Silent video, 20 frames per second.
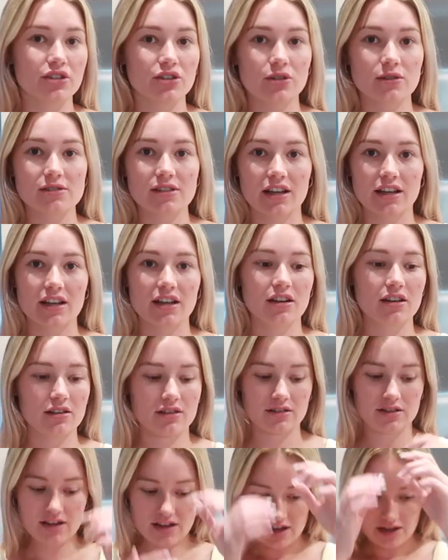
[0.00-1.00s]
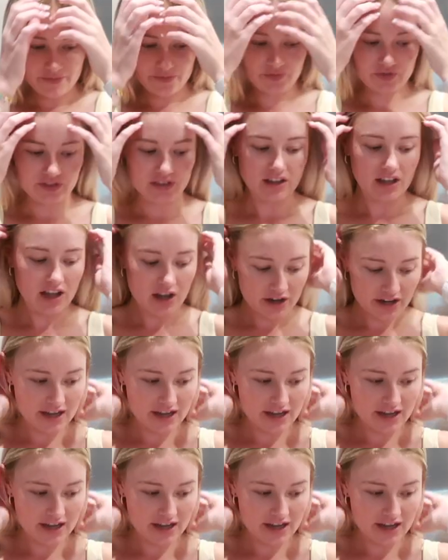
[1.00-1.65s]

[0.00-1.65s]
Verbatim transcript: You go You go first and I'll go.